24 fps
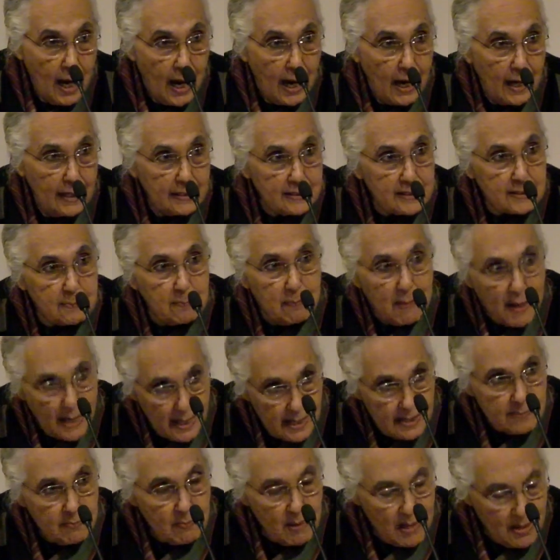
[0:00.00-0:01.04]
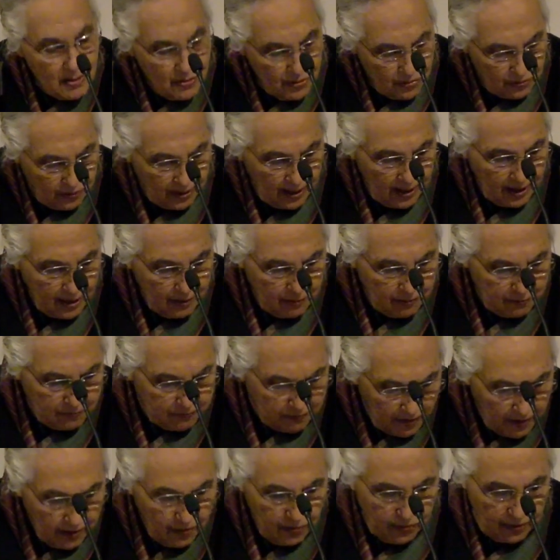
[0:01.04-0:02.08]
has made me think
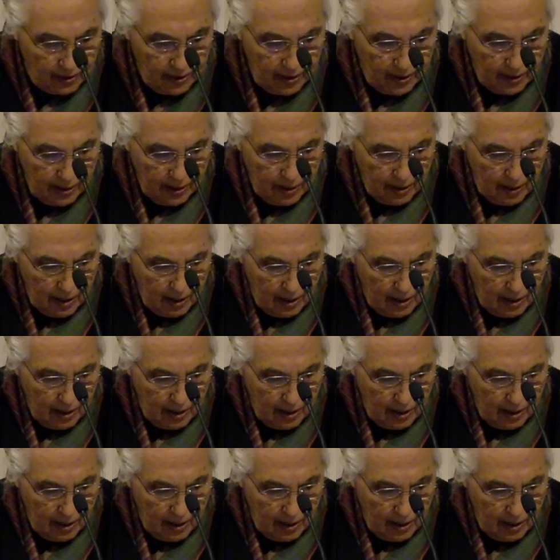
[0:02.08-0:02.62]
further